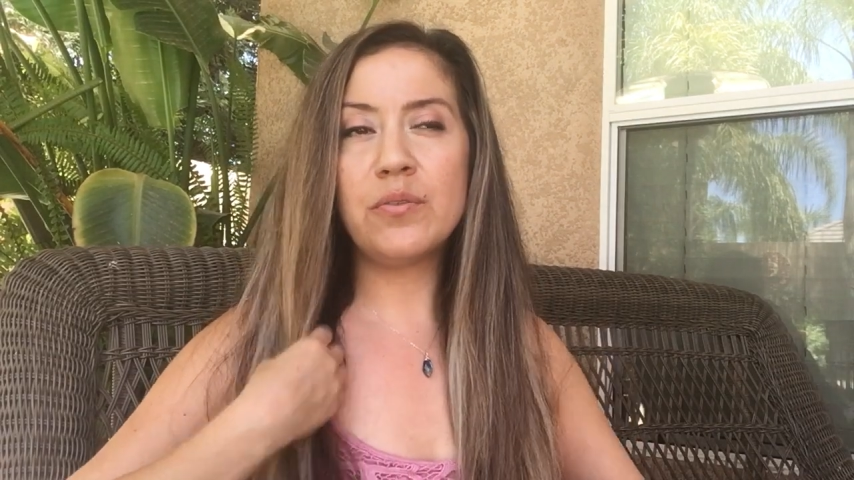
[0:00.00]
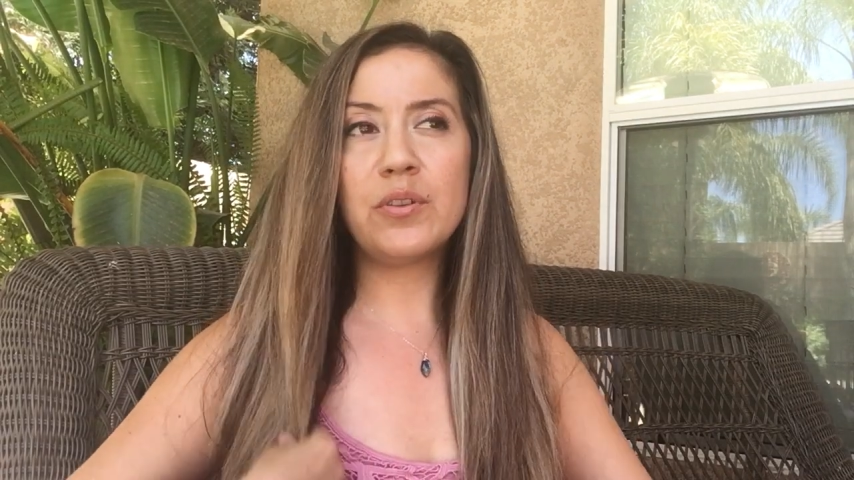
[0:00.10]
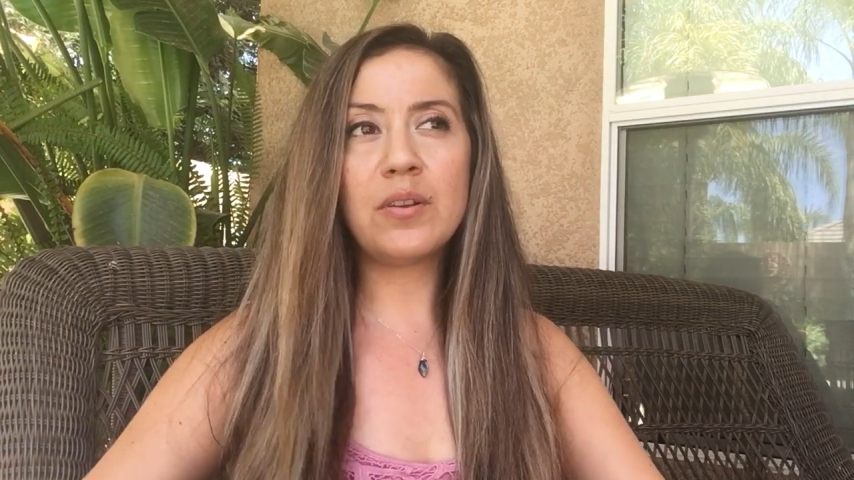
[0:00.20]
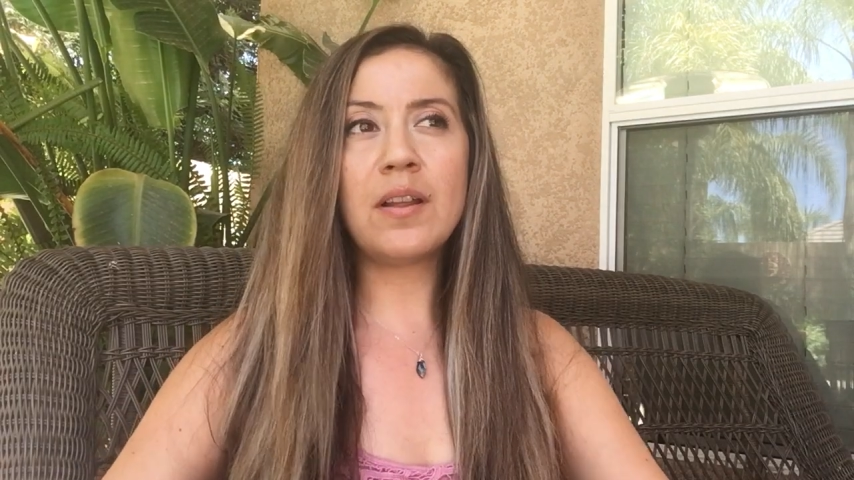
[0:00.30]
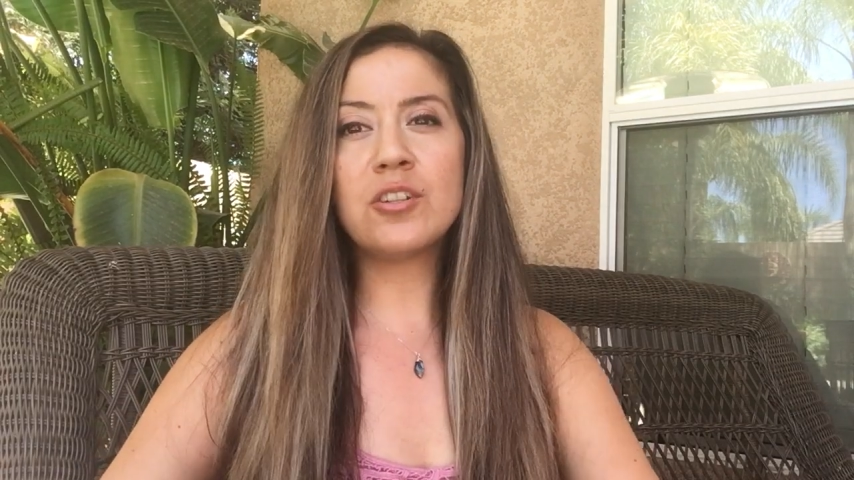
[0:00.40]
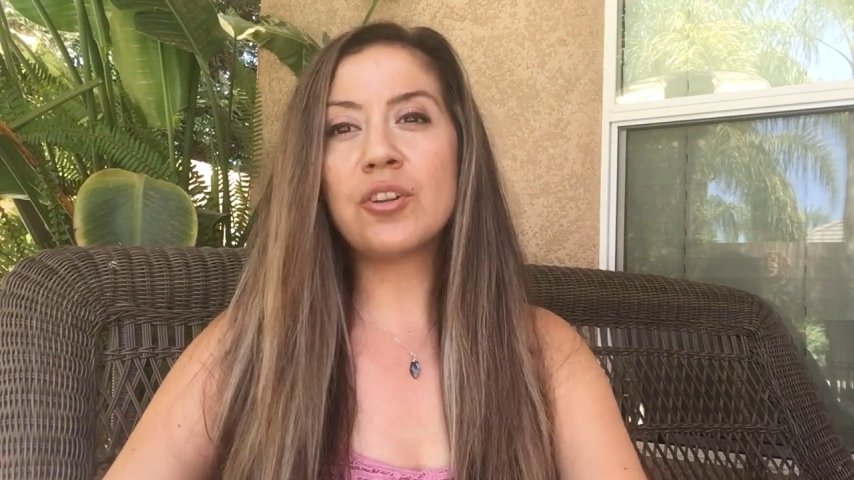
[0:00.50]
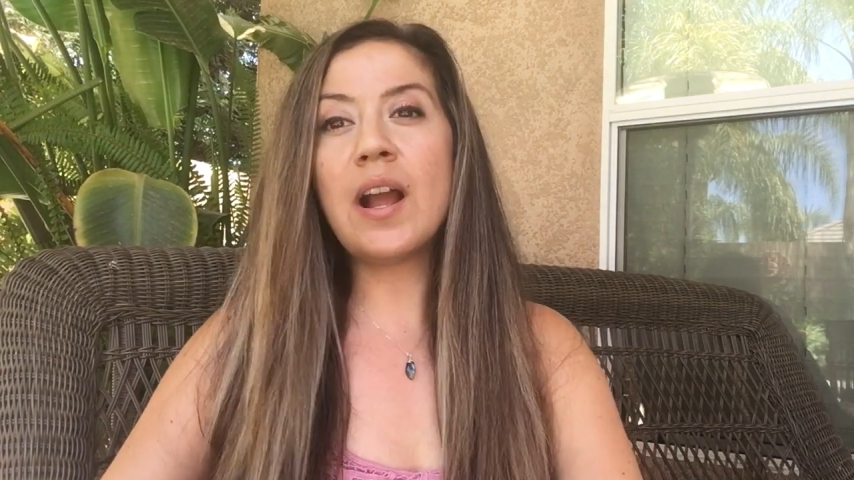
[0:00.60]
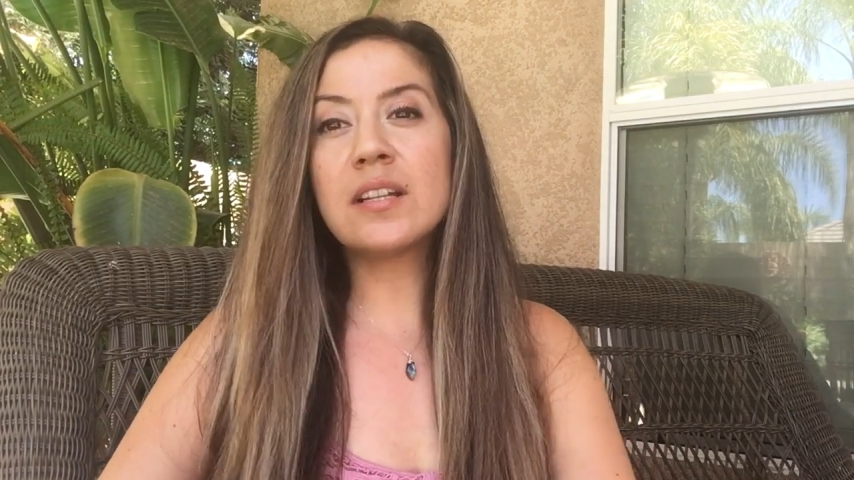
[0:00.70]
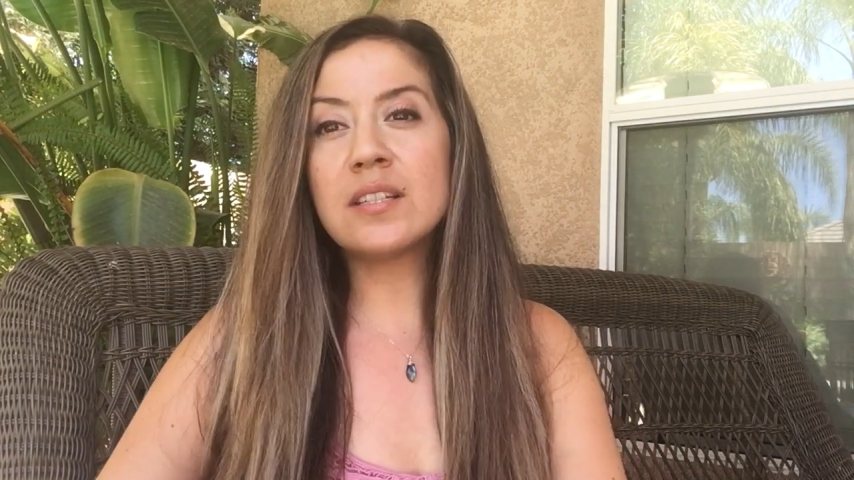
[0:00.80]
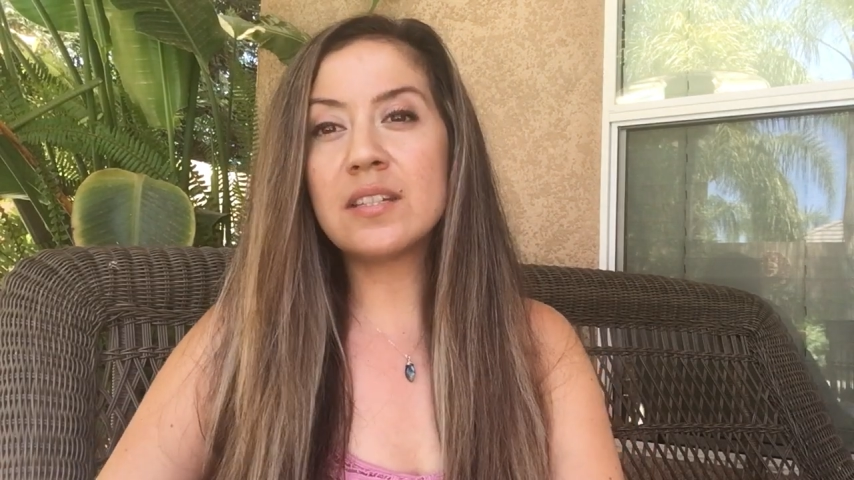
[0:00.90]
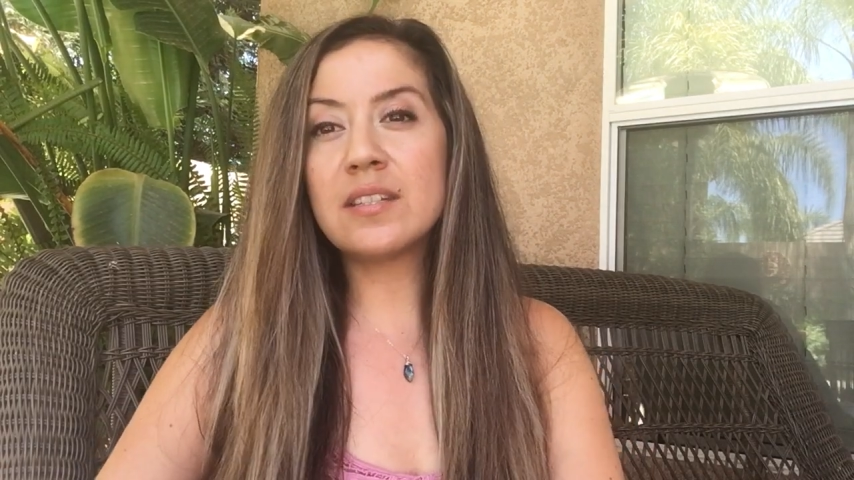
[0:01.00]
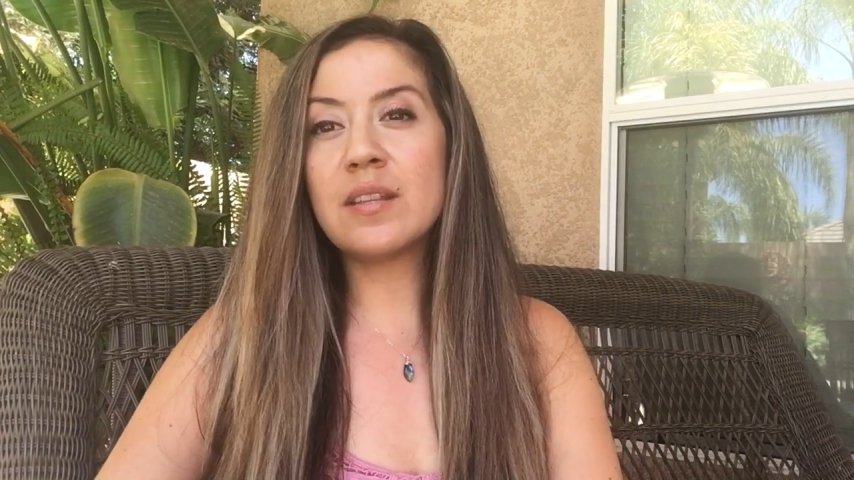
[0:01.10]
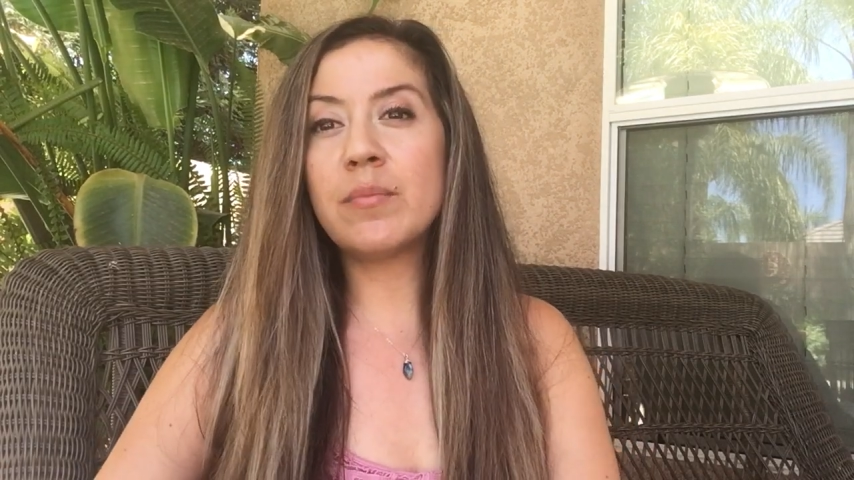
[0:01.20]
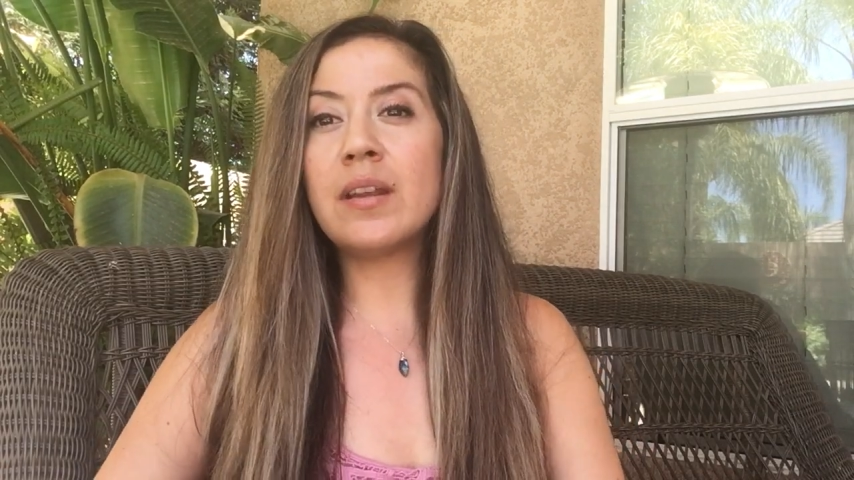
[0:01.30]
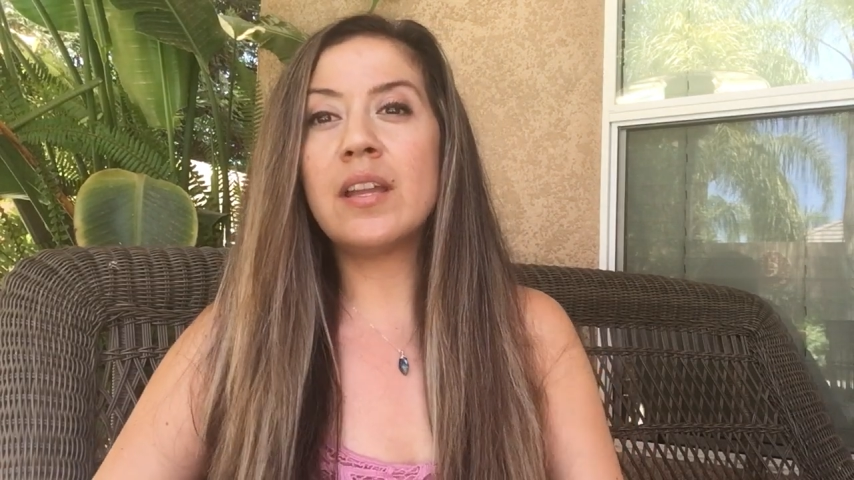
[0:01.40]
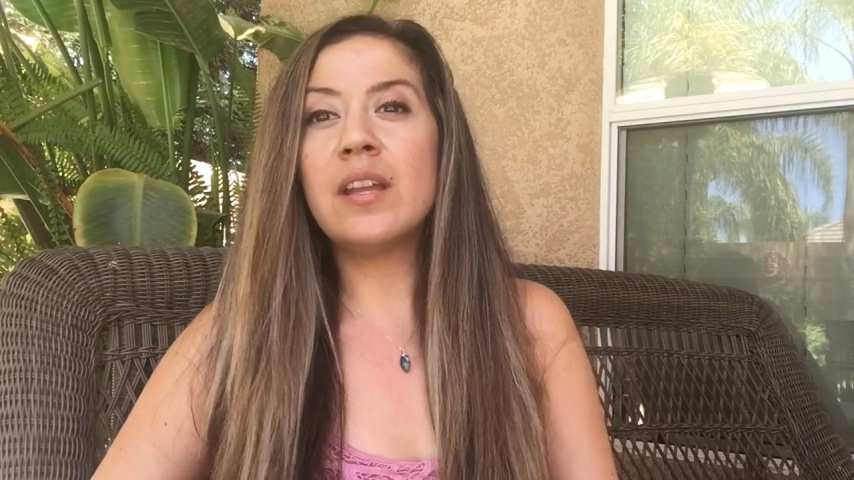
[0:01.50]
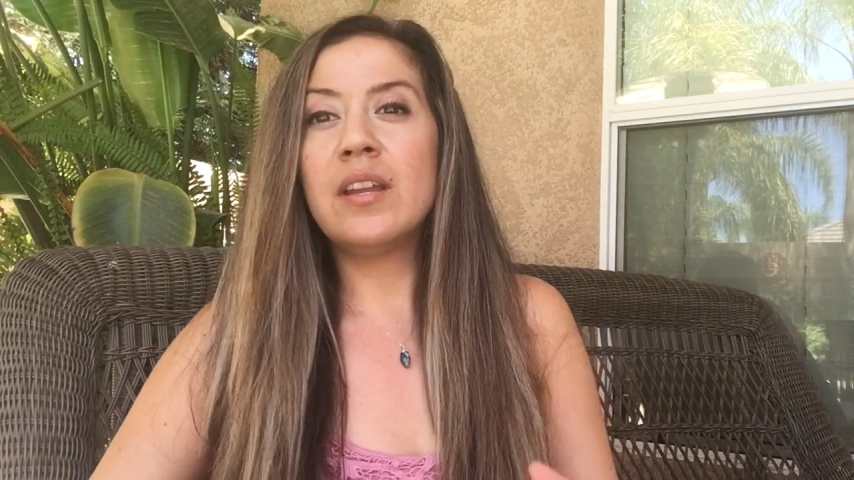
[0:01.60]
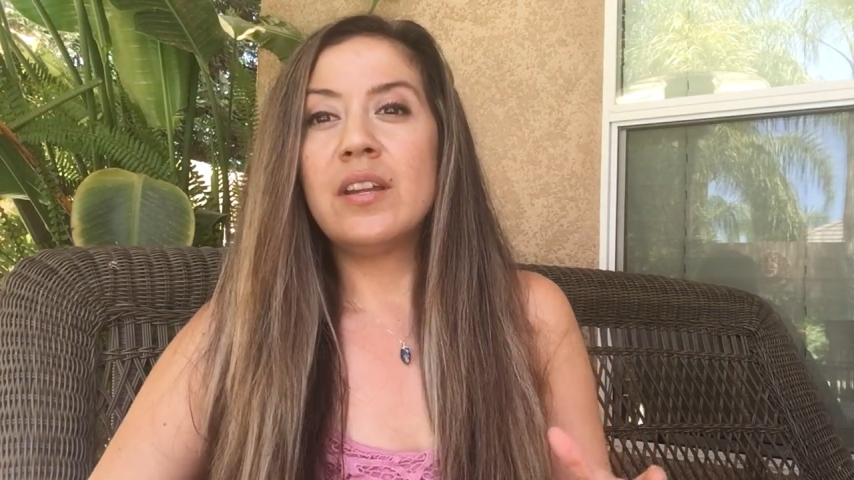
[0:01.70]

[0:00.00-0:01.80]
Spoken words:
if you're not attracted to somebody,